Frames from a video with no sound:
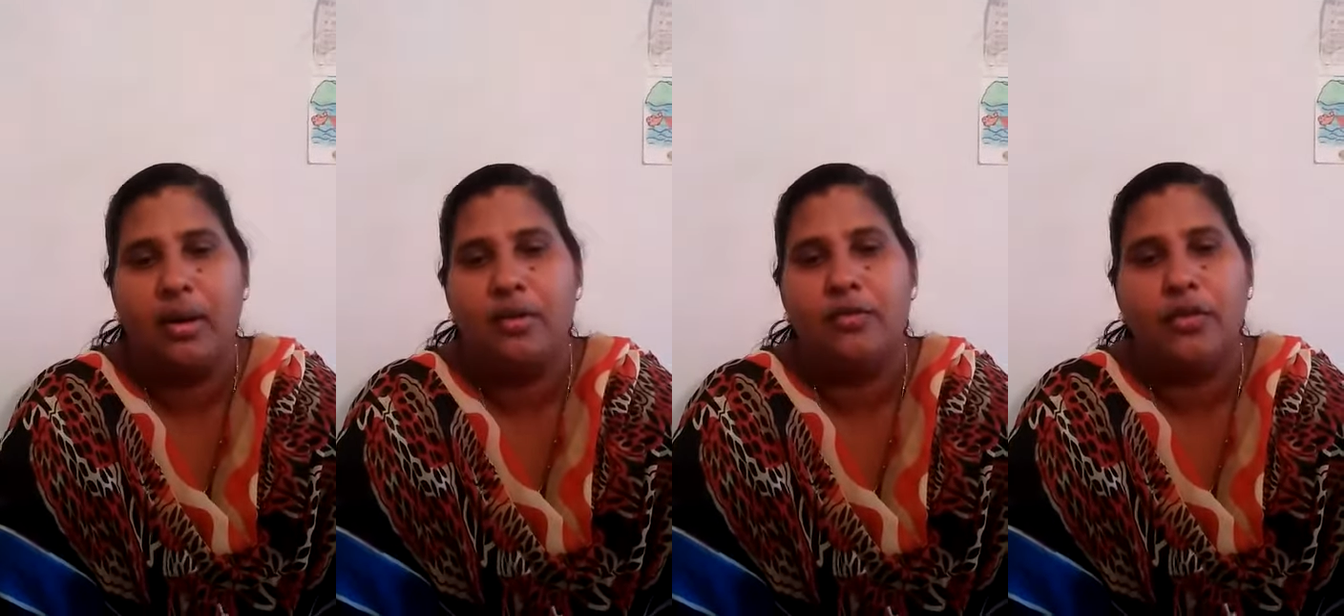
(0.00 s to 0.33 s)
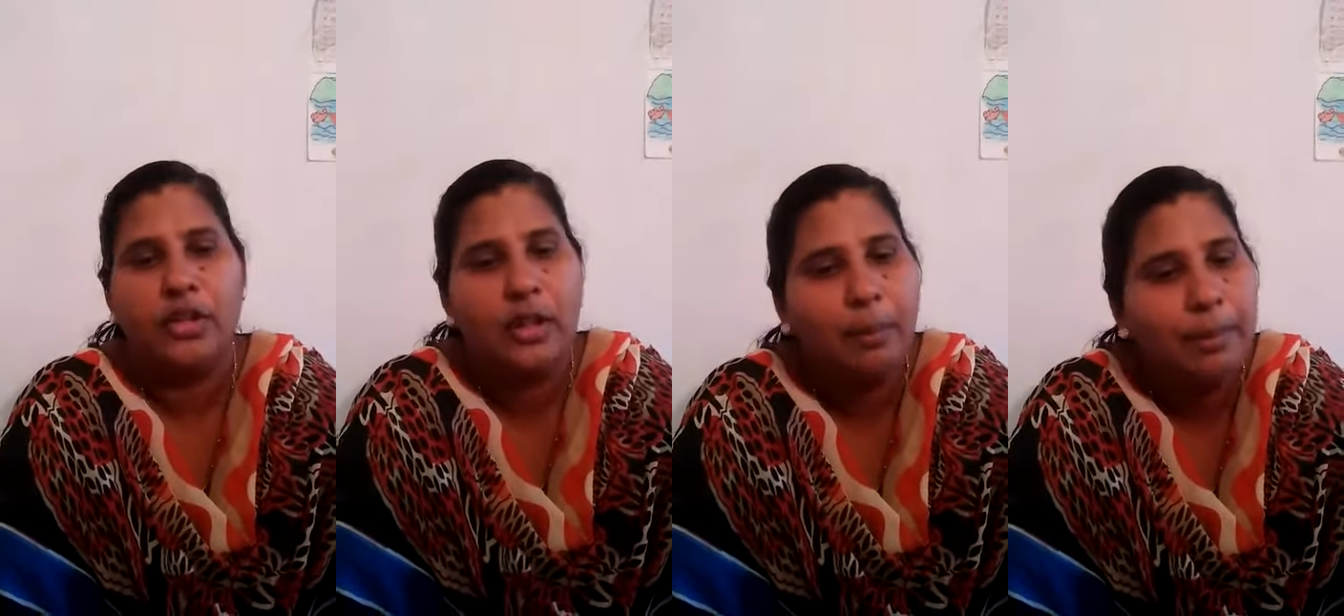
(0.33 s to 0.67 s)
For
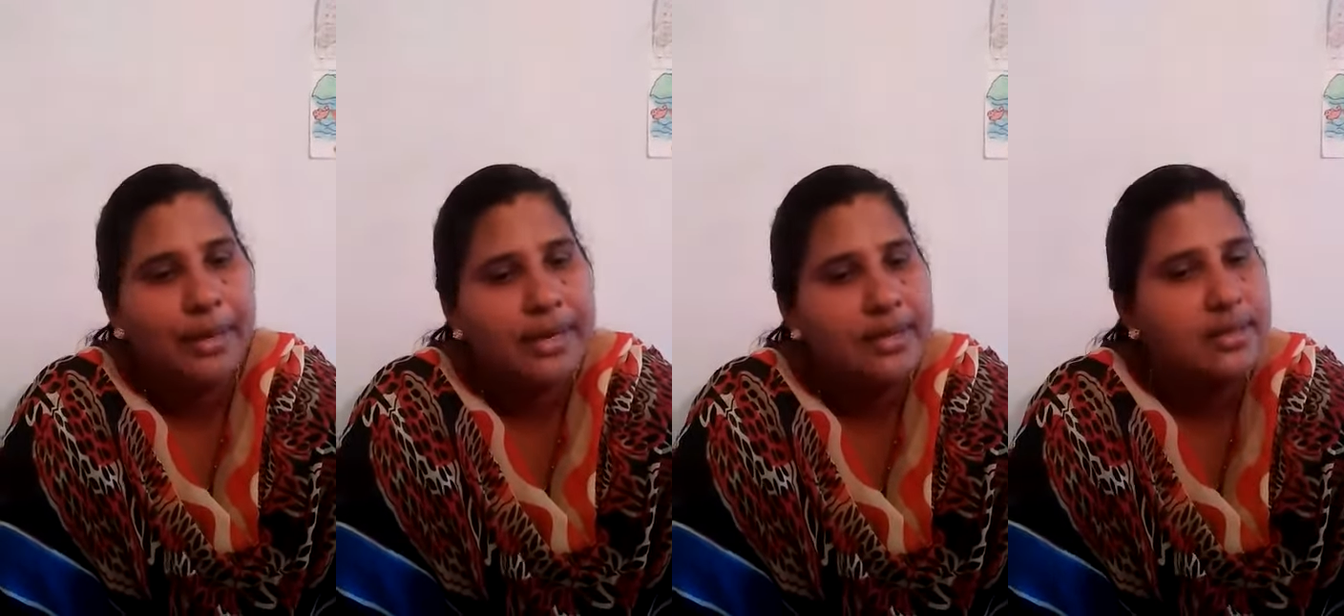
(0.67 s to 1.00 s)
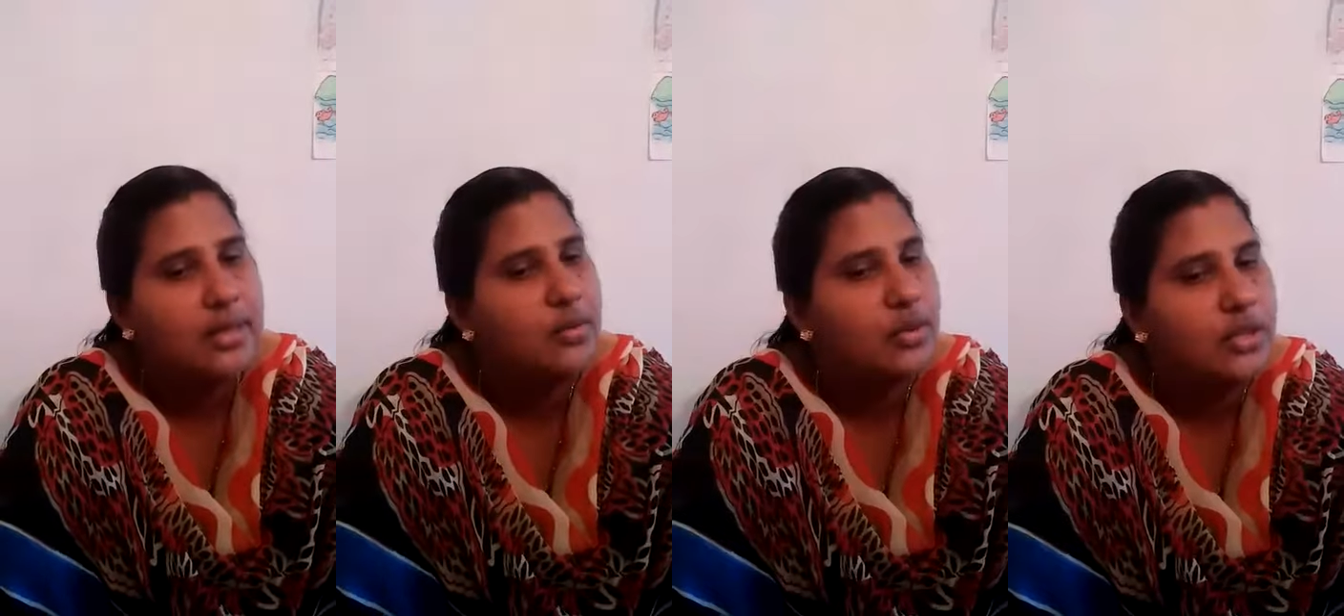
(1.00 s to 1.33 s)
the priest,
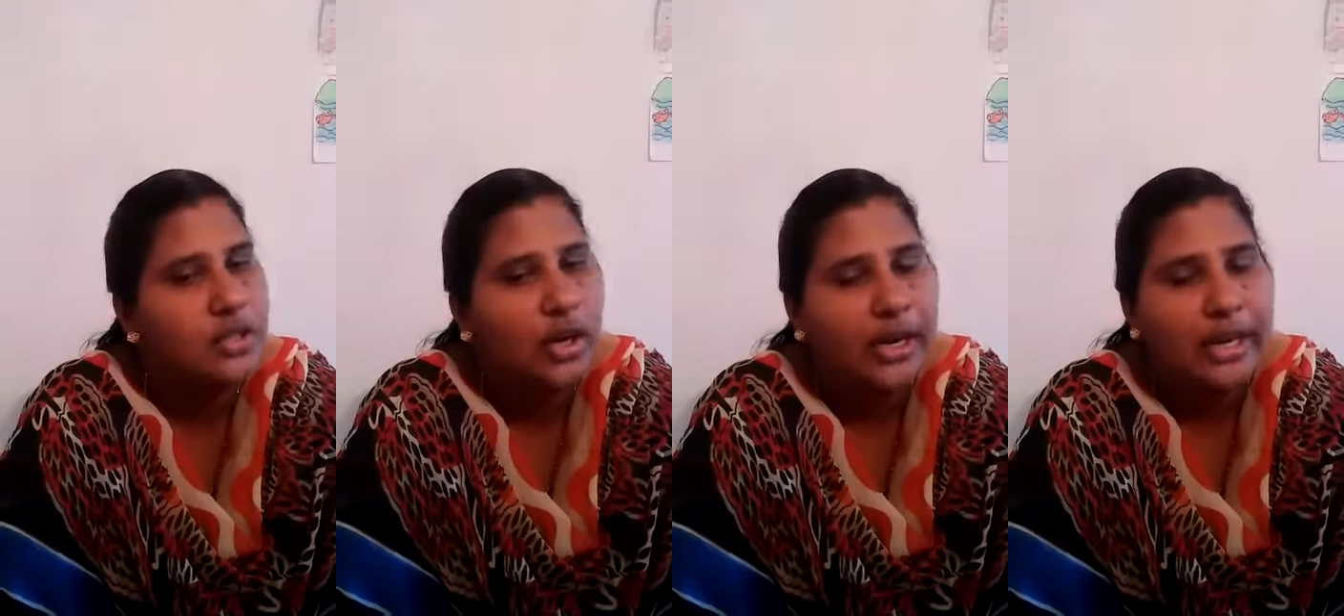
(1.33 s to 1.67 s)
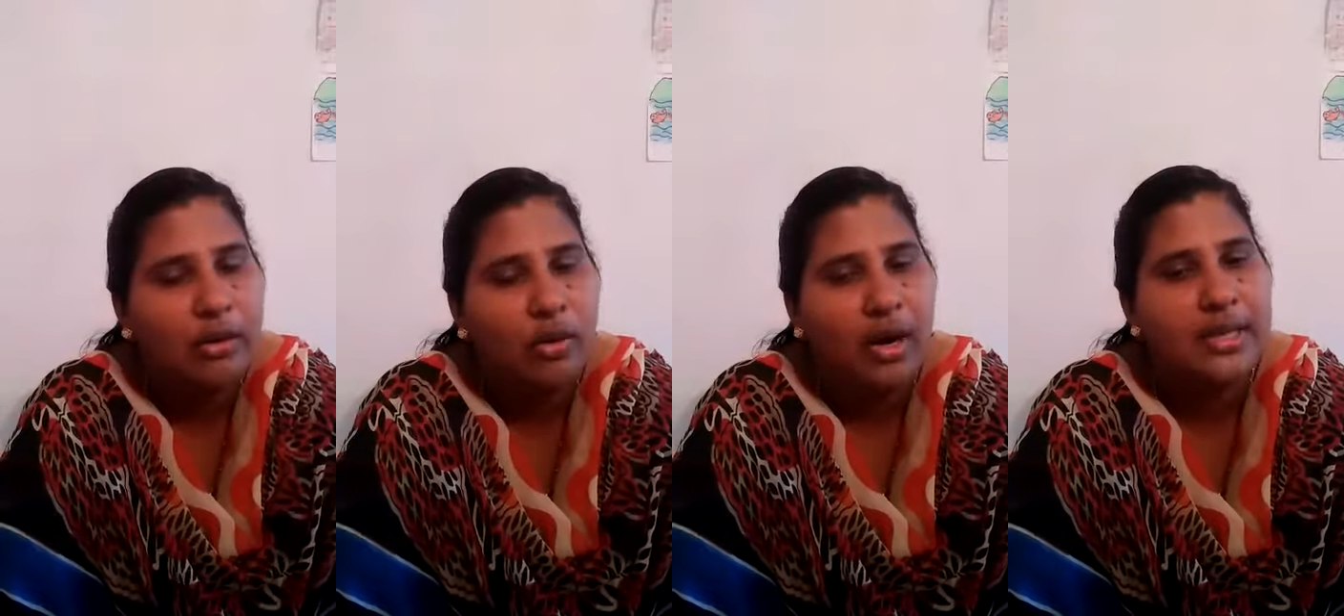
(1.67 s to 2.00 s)
it was not a
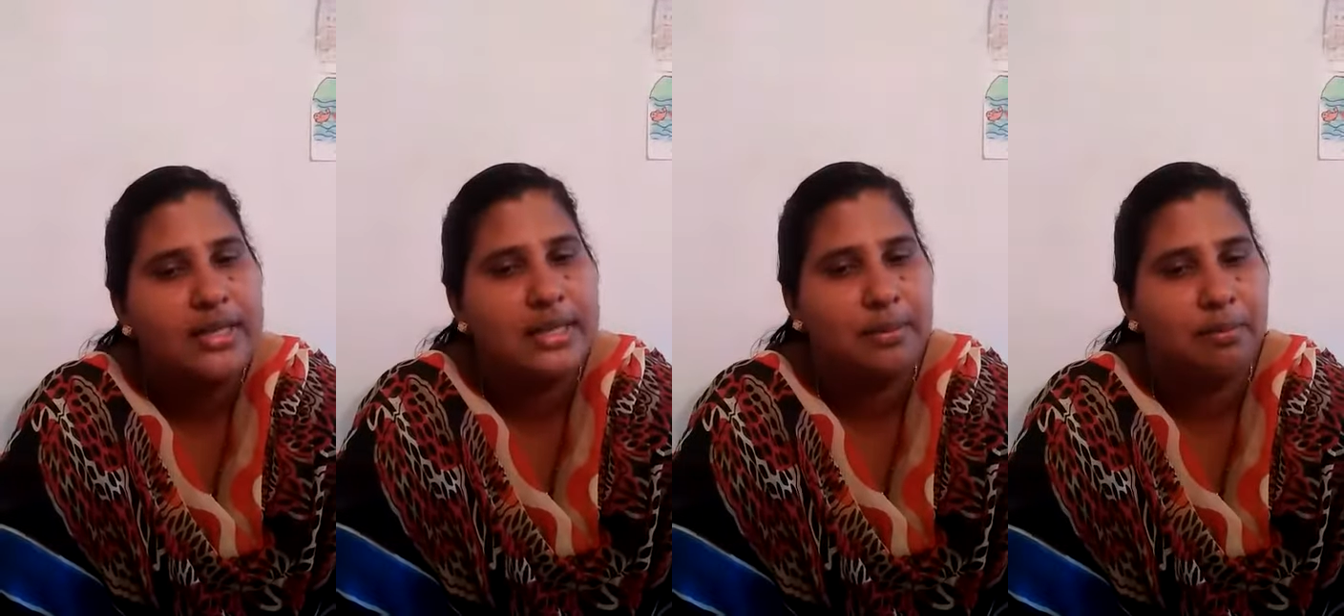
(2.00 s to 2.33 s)
quality,